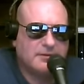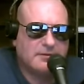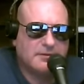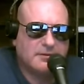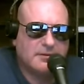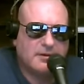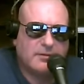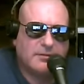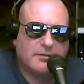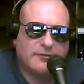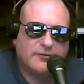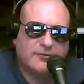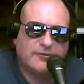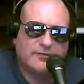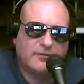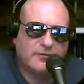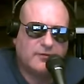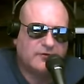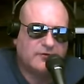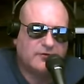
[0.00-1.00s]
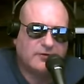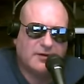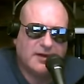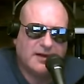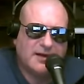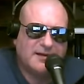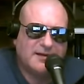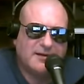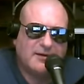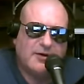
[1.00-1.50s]
almost
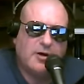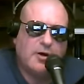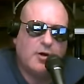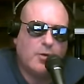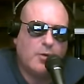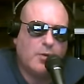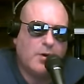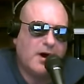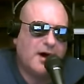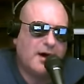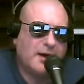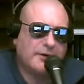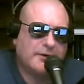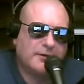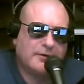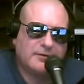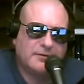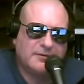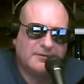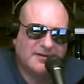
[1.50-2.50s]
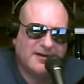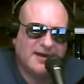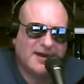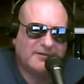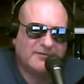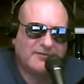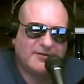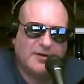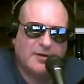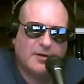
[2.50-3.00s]
virtually no honor
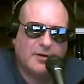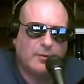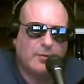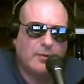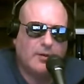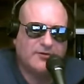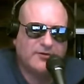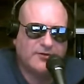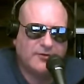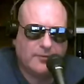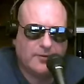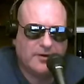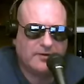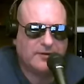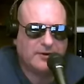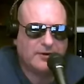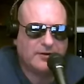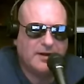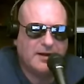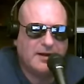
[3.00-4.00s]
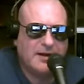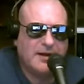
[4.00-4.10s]
left whatsoever